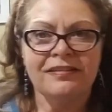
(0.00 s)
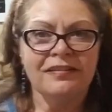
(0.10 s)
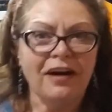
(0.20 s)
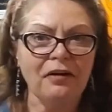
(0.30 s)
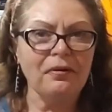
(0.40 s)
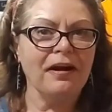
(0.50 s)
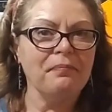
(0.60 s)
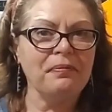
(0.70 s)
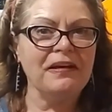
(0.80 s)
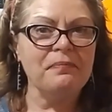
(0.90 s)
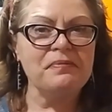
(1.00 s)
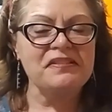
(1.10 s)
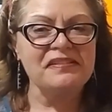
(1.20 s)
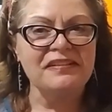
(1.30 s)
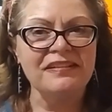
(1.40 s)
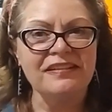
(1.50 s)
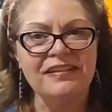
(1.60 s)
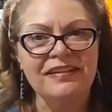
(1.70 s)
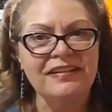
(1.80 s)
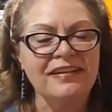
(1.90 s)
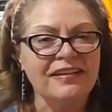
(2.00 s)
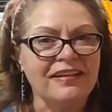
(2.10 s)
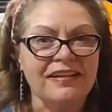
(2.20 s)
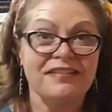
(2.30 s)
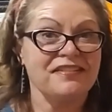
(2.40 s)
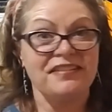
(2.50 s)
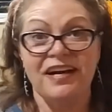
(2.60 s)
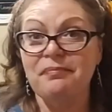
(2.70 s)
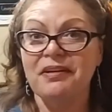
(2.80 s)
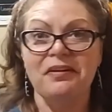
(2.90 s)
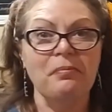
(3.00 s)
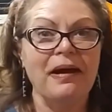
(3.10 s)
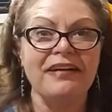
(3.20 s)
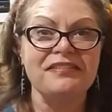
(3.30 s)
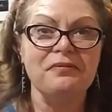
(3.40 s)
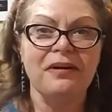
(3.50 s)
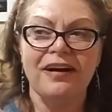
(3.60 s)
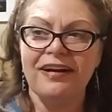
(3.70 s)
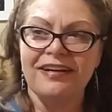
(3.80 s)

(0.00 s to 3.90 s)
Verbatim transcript: alright peeps, it's time to go back to work.